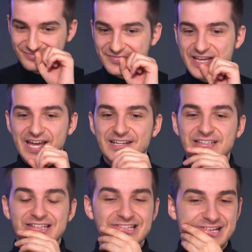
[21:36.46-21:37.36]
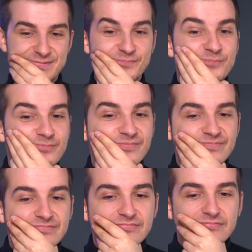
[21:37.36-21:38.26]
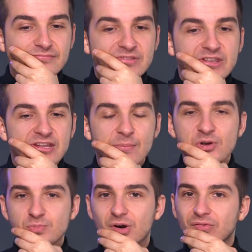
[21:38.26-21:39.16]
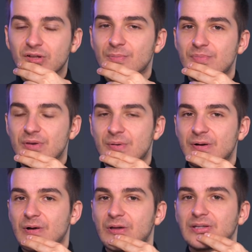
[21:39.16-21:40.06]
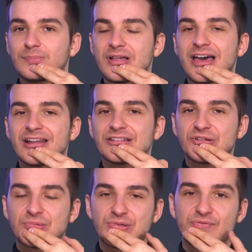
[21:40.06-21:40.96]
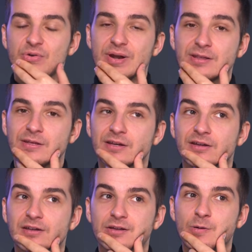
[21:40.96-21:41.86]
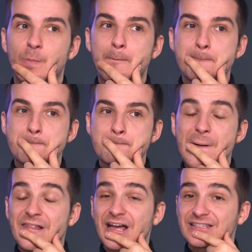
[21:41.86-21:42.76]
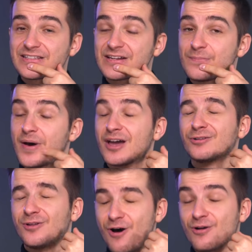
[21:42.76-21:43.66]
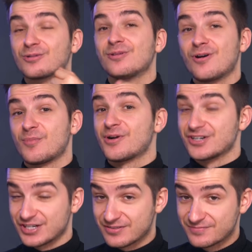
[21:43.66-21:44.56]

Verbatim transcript: yeah, this is uh, the most powerful computer on the planet in terms of video editing. And that's uh, by a long, long margin.